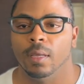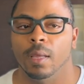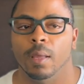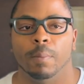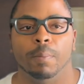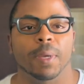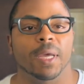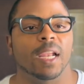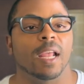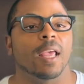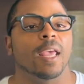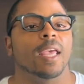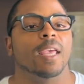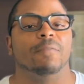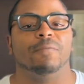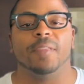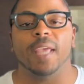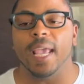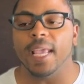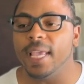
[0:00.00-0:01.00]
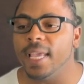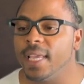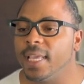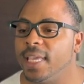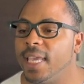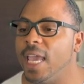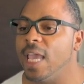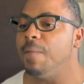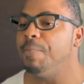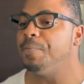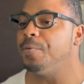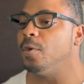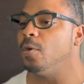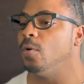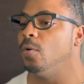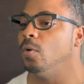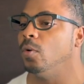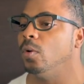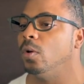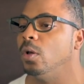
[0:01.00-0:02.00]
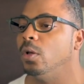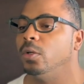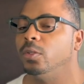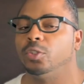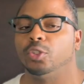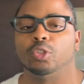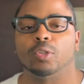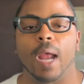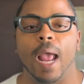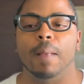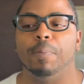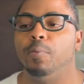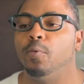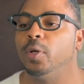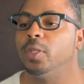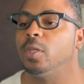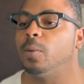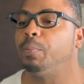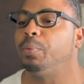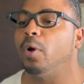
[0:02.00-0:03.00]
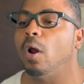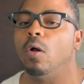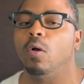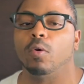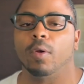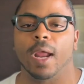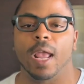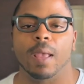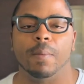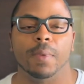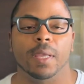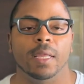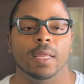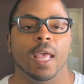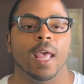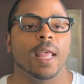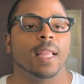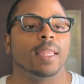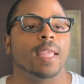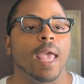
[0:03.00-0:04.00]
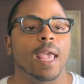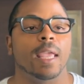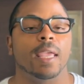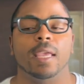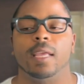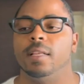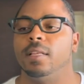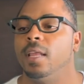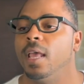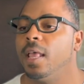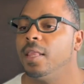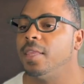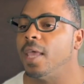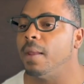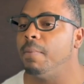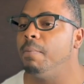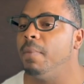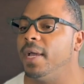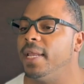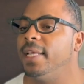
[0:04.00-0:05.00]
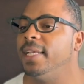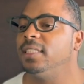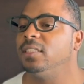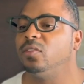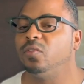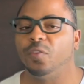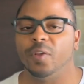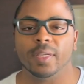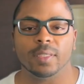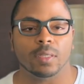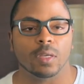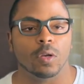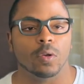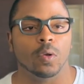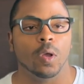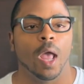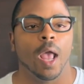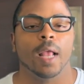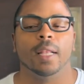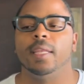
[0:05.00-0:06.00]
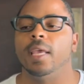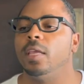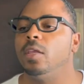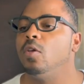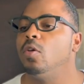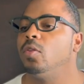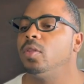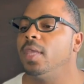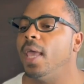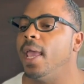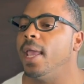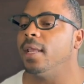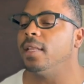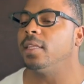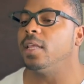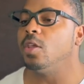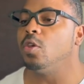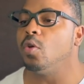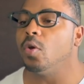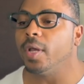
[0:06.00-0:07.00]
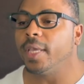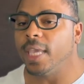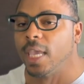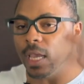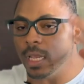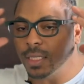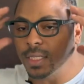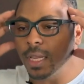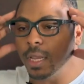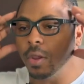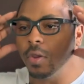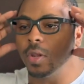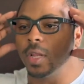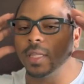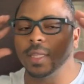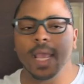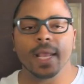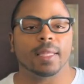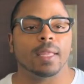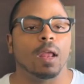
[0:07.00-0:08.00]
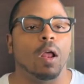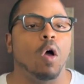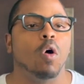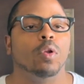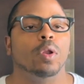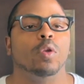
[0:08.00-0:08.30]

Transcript: But if they can keep you trapped with the programming, thinking that money is physical, then you'll continue to think that only